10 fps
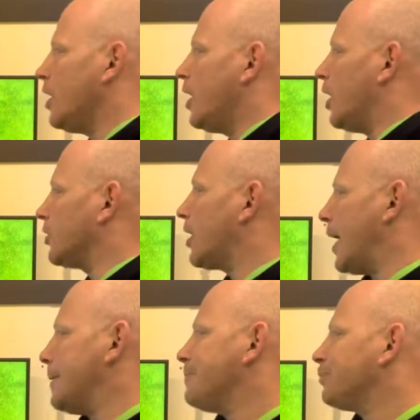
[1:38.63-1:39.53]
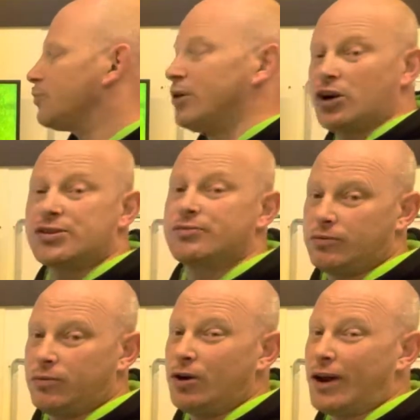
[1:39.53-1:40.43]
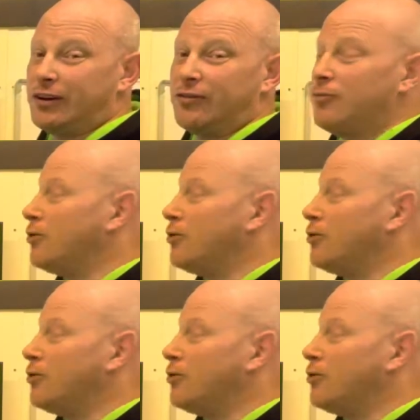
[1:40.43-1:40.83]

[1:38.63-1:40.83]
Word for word: okay? Because we all have different